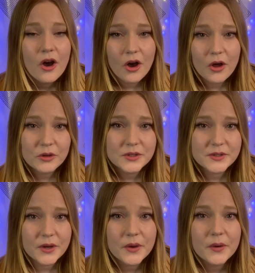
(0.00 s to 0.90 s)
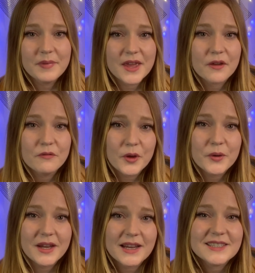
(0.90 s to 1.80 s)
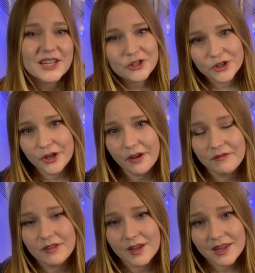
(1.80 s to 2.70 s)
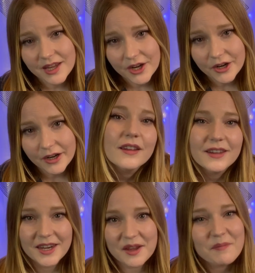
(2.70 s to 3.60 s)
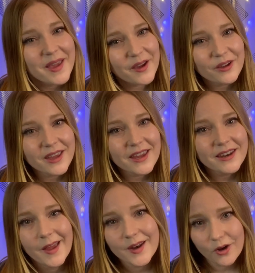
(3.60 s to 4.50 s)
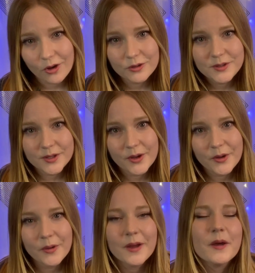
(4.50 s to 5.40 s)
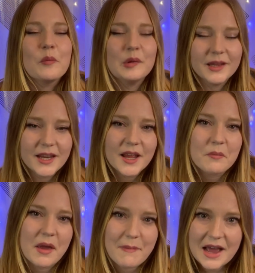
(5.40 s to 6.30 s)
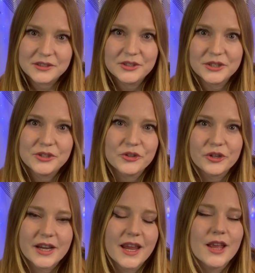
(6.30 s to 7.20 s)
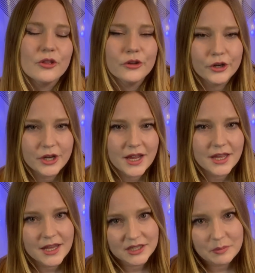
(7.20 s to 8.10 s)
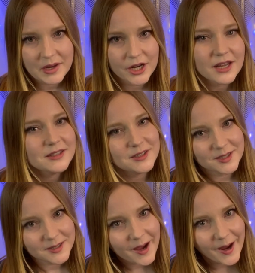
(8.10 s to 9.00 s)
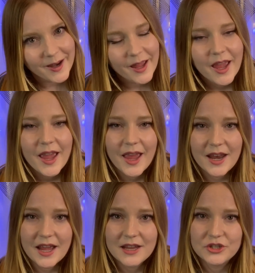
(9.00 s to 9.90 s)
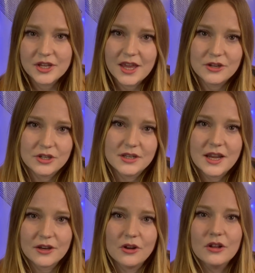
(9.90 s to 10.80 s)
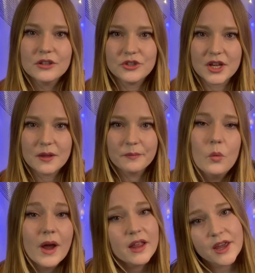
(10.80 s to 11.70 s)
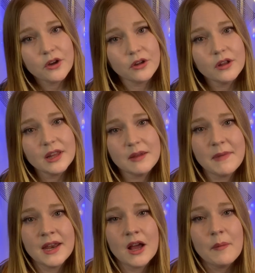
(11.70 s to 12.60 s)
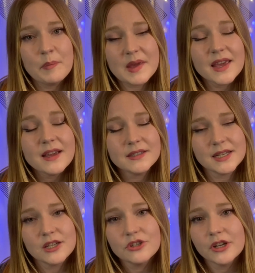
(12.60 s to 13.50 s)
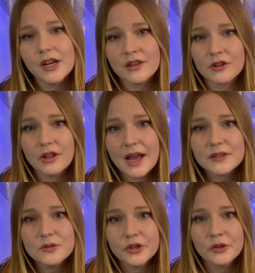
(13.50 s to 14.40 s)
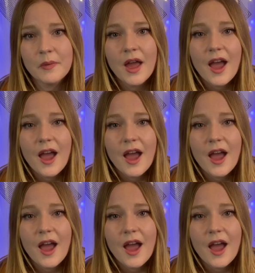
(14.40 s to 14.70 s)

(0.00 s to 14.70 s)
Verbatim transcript: also being voted Teacher of the Year, getting married, and also completing my master's degree in learning experience design and education technology. While I currently may not be a teacher in the classroom,